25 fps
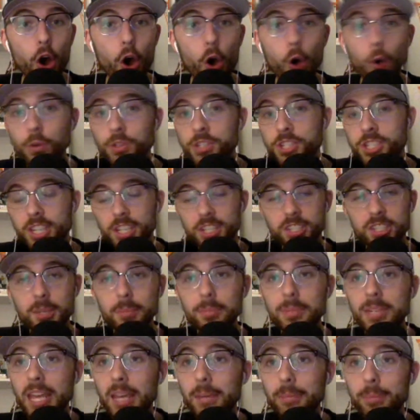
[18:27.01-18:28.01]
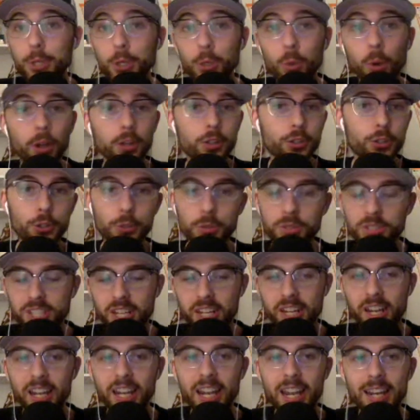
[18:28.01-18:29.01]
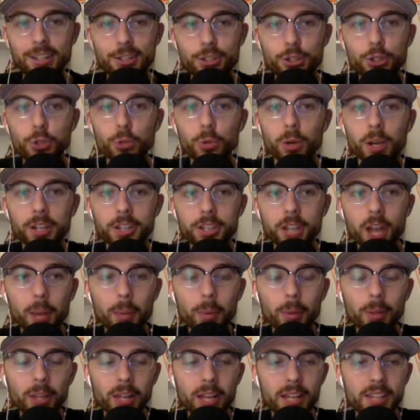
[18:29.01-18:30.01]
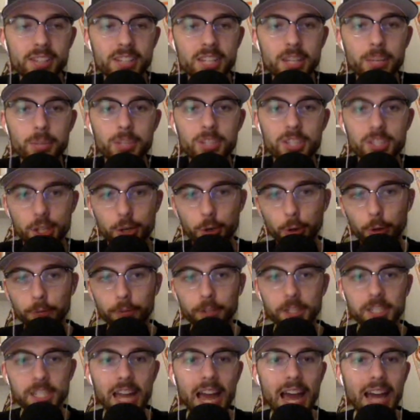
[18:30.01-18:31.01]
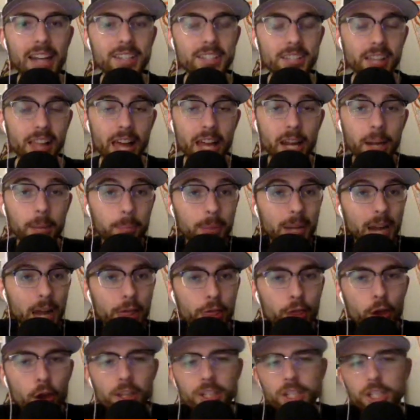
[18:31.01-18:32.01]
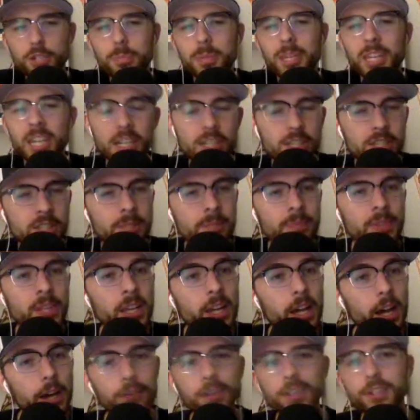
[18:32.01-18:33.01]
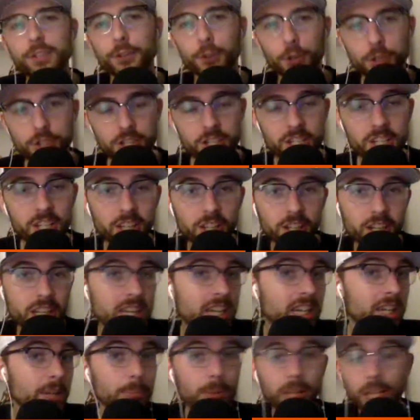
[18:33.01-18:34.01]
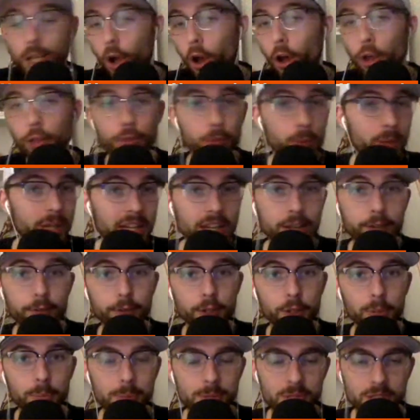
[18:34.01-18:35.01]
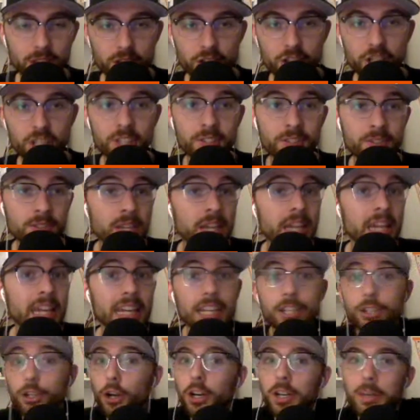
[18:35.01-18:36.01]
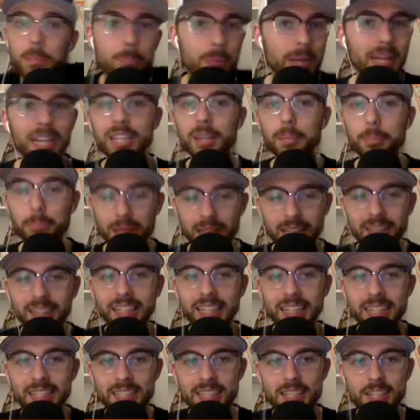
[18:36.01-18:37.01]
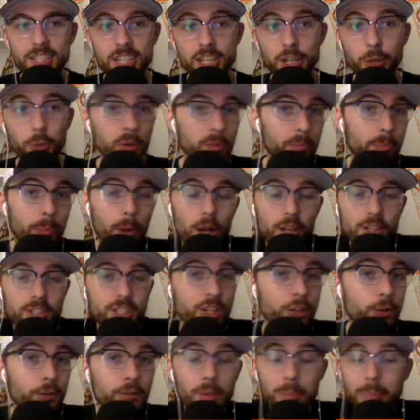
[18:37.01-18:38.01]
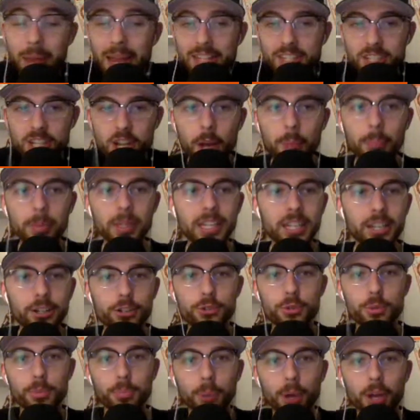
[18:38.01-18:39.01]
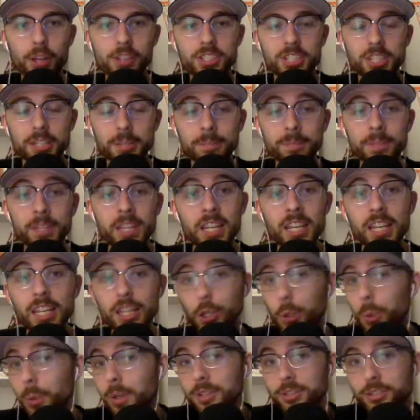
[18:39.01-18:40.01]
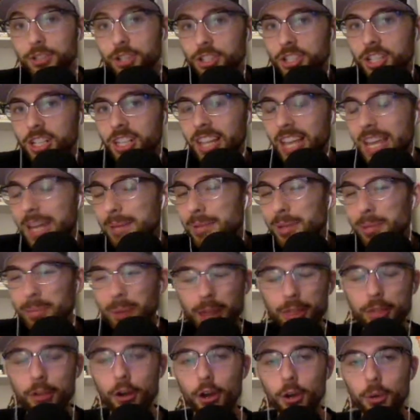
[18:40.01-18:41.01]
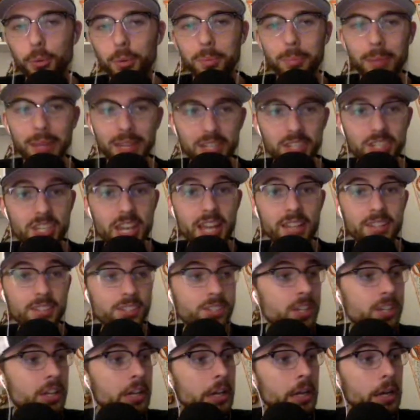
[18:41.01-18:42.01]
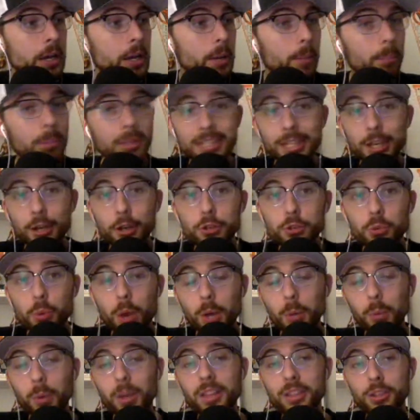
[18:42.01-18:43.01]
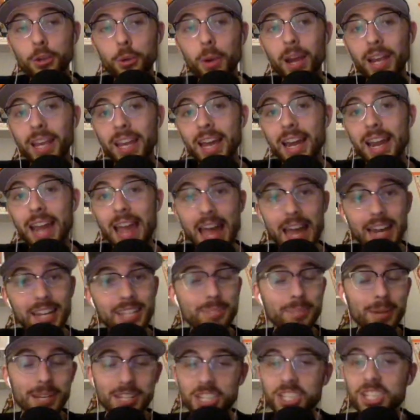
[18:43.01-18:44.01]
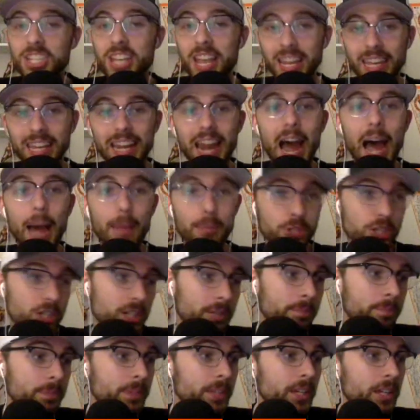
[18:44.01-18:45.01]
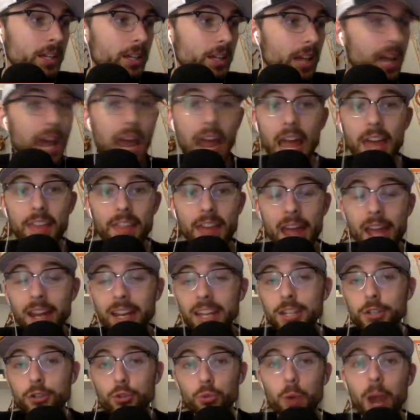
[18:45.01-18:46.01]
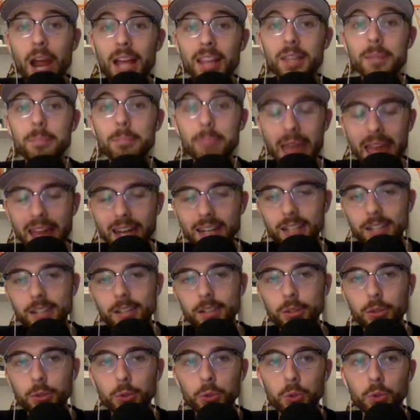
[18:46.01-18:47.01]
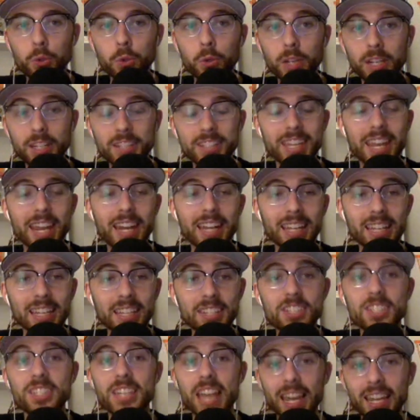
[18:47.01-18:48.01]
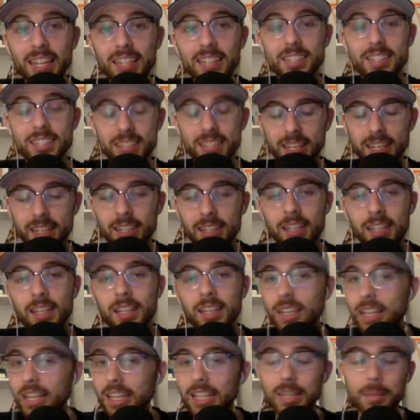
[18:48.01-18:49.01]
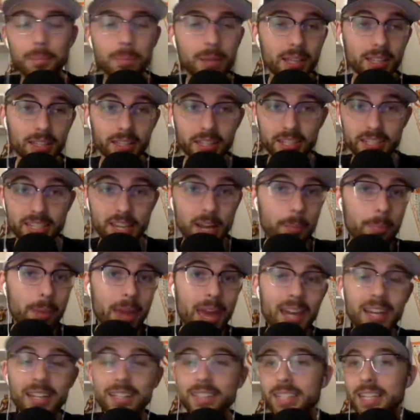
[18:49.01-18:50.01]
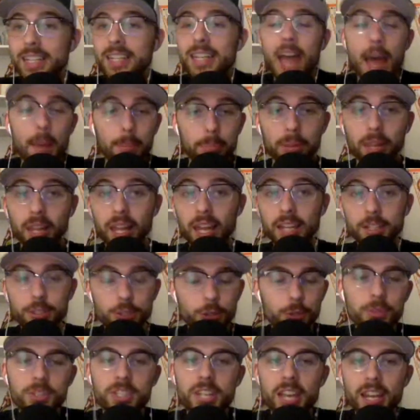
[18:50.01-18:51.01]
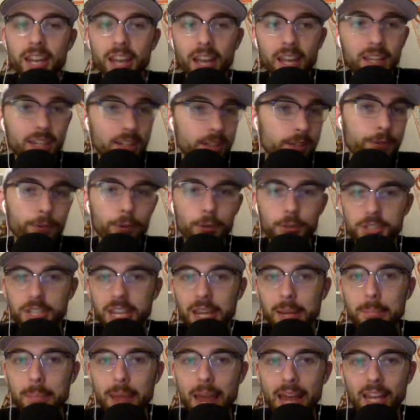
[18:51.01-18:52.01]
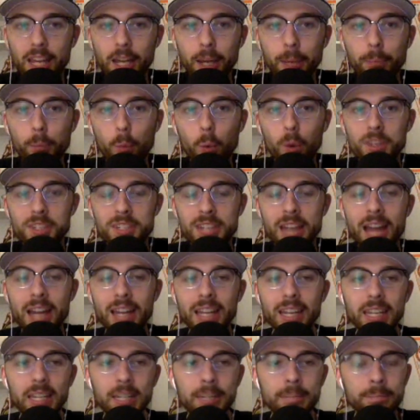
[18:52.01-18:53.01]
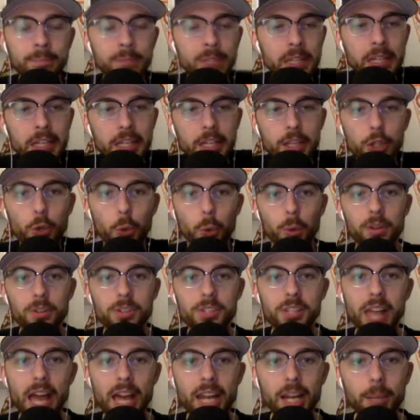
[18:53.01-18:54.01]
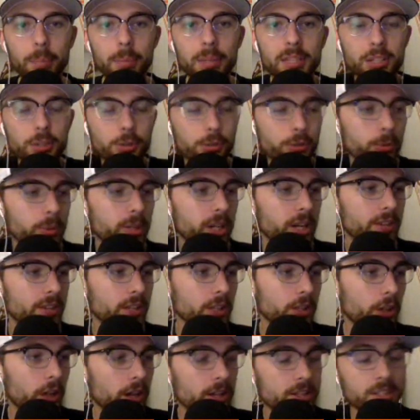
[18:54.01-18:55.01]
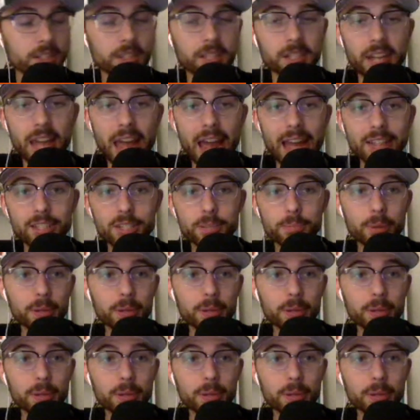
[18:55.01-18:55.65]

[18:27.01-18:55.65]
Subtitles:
O's system debut on Tuesday night, had a 2-run double as he was in the Norfolk Tides lineup. But I thought just because of his versatility, he can play all 3 infield positions. He's already been in the big leagues this year with Boston over the past couple of years with Boston. The Orioles just claimed him. I thought it would make sense. But the O's went with who I kind of had as my second option, and that is Rylan Bannon, who is getting his second stint in the big leagues. Now, Bannon did not play Tuesday night in his first game back up, was not in the Orioles lineup in their 3-0 loss to the Nats.